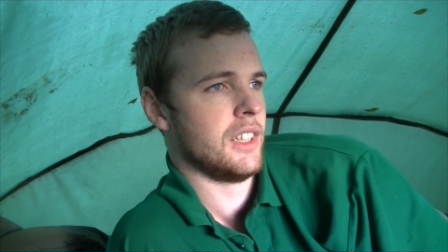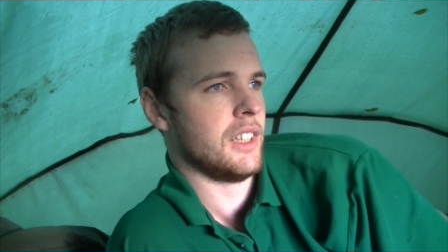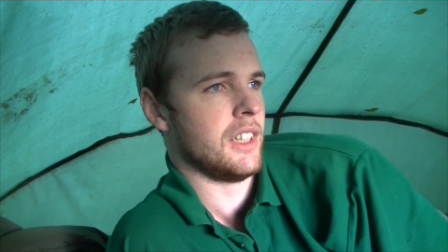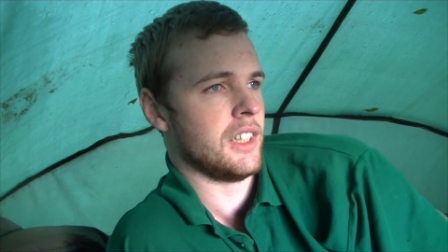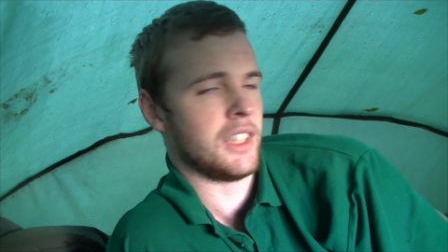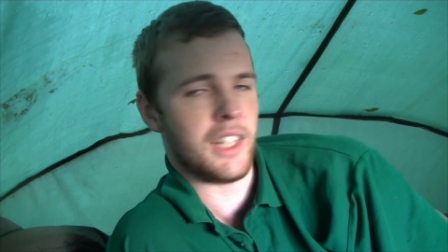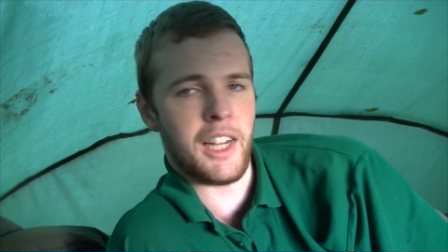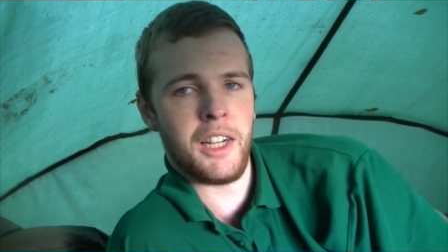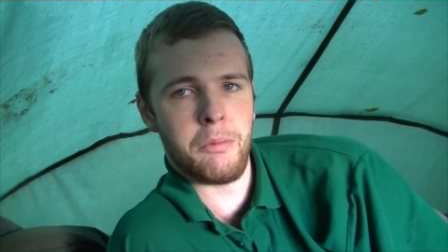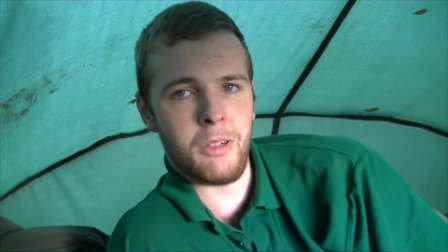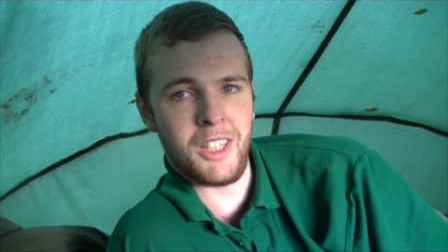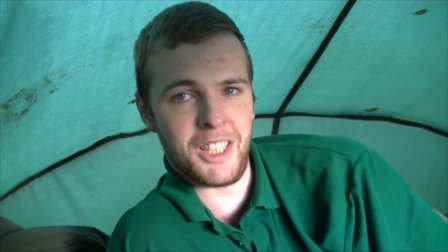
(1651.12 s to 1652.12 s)
As I say,
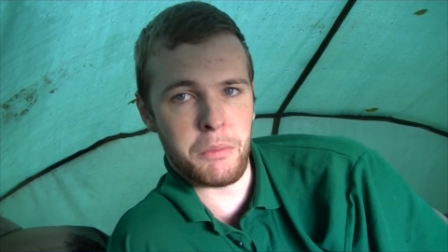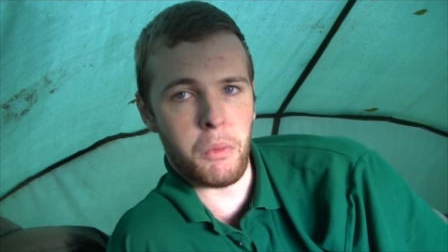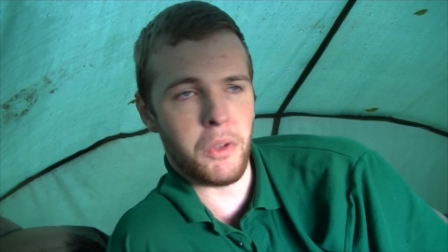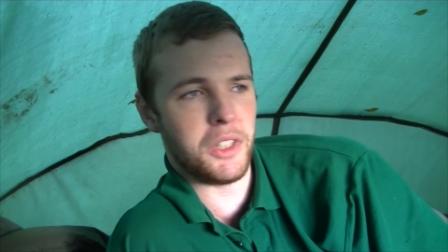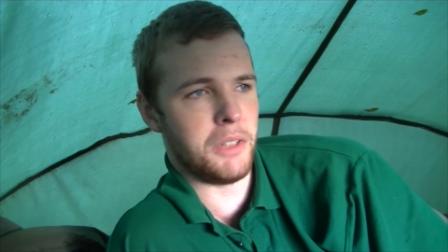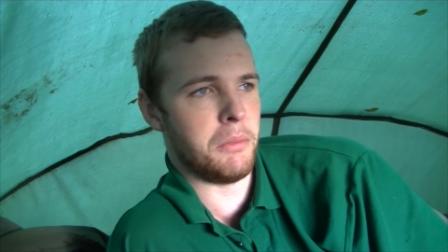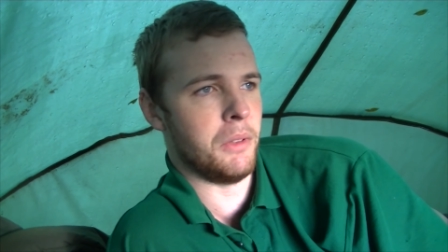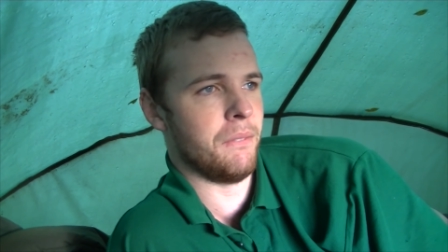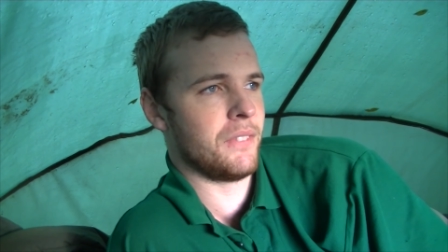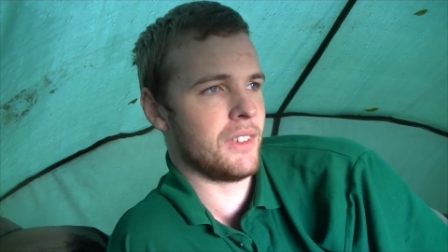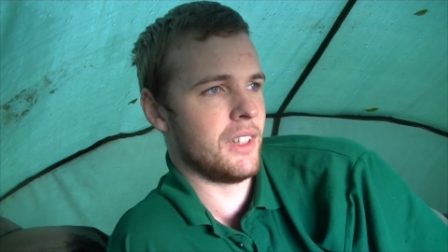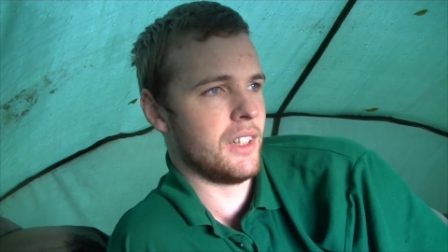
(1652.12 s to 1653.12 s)
pretty disappointed, but
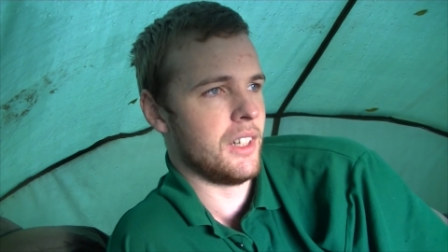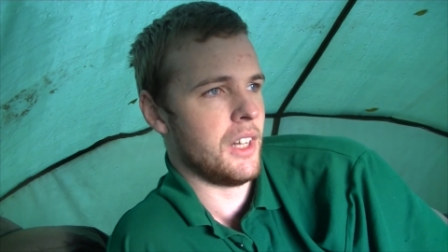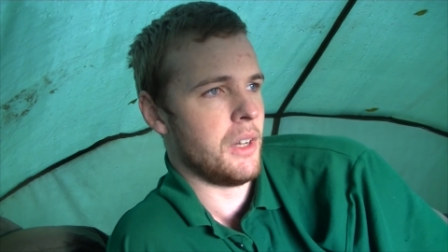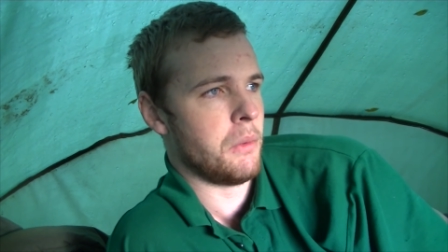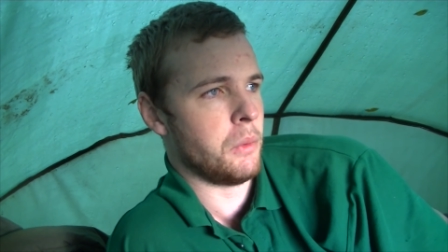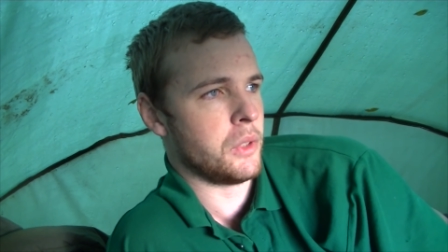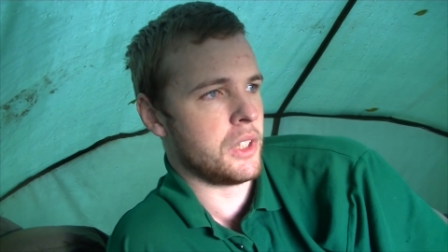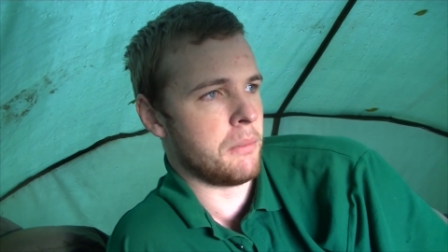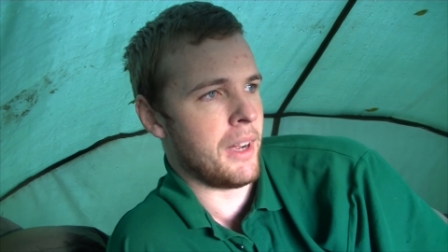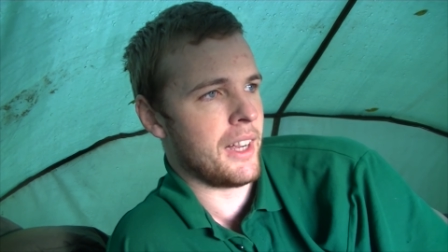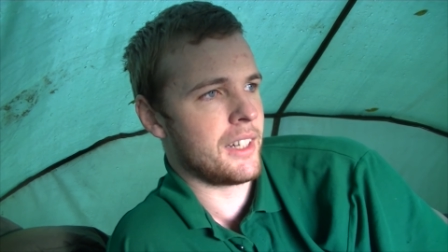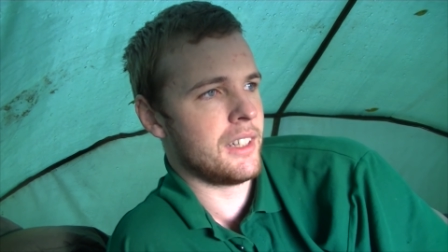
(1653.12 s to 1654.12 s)
we'll sit
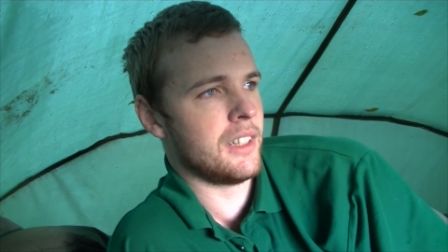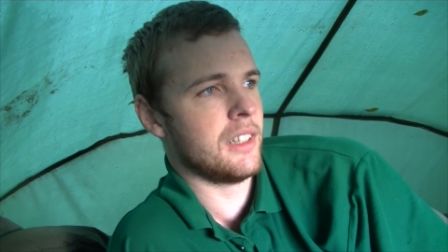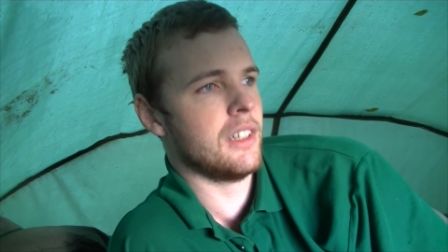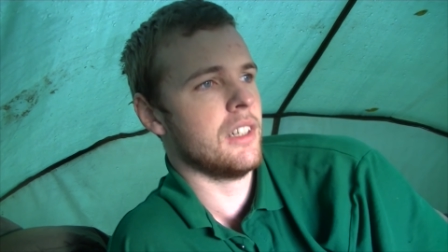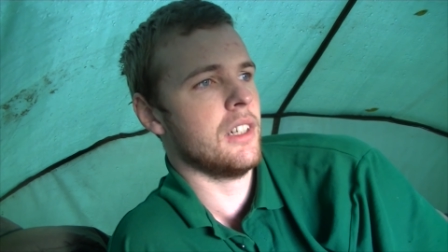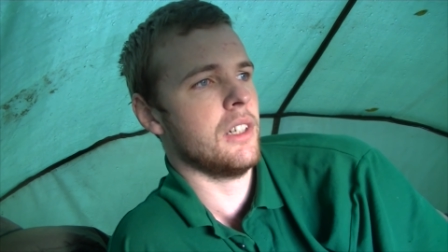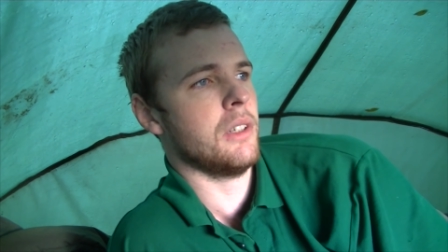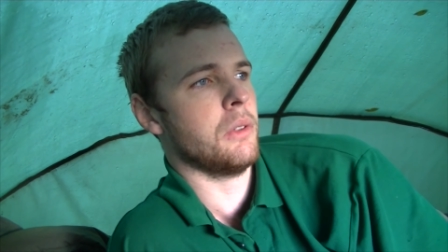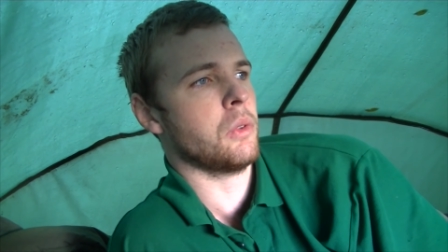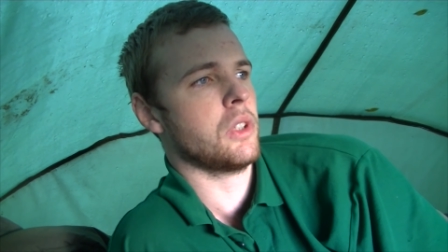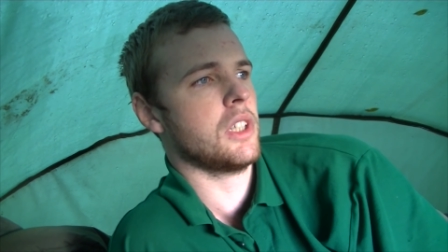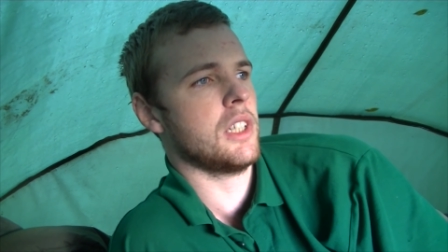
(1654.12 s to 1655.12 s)
back,
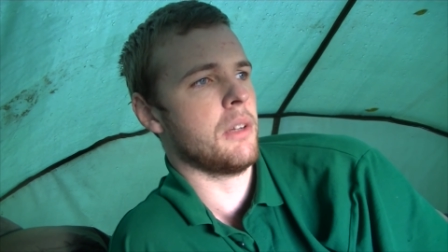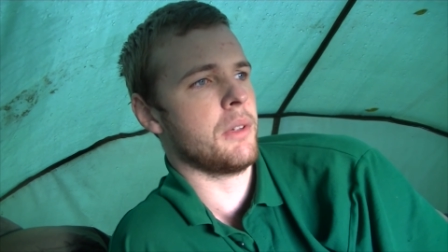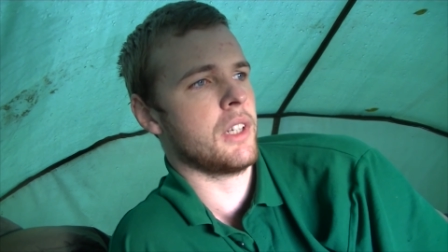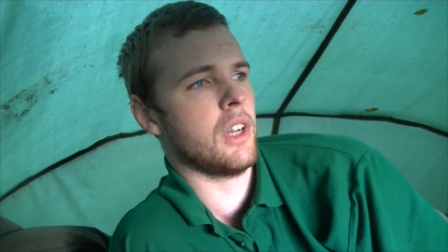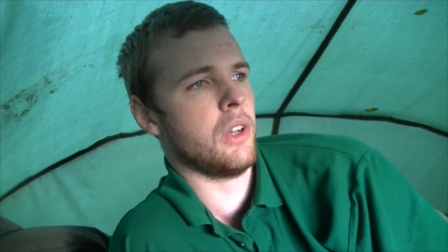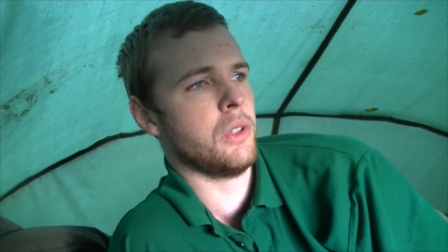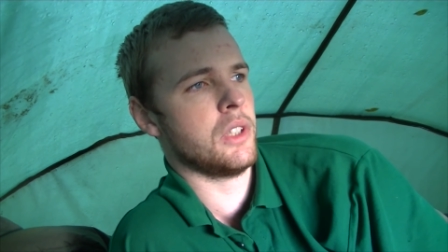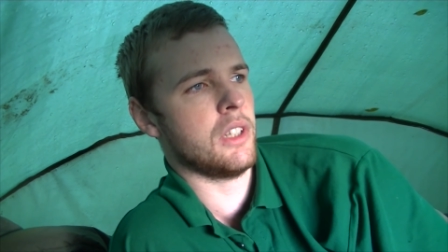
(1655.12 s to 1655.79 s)
we'll see how it goes.